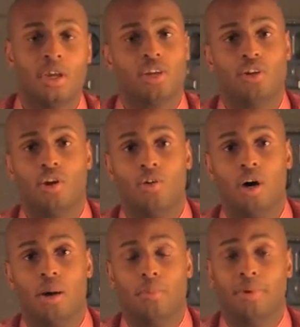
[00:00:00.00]
You
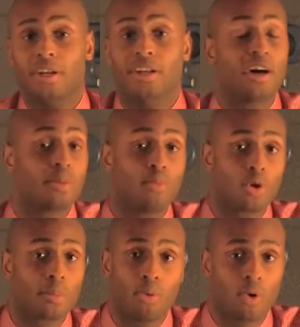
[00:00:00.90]
know, none
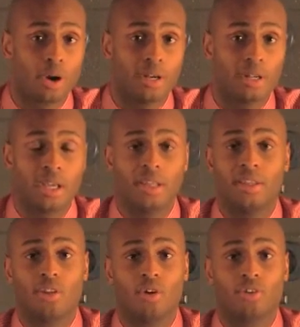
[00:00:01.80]
more important
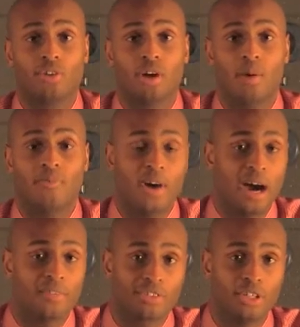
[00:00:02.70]
than those
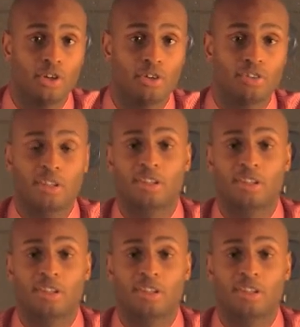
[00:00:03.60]
5 steals,